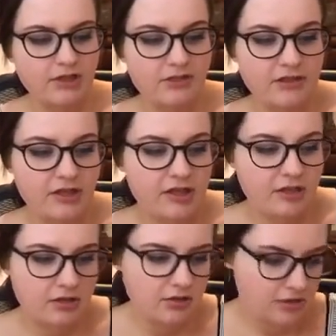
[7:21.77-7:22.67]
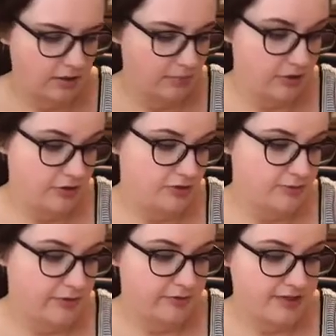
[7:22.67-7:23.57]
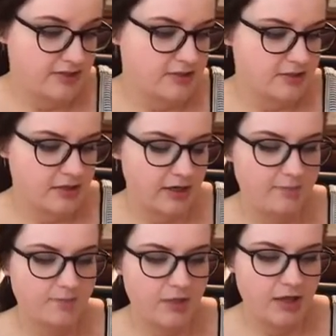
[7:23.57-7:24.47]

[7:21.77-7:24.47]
the, I'm gonna use my wrist this time.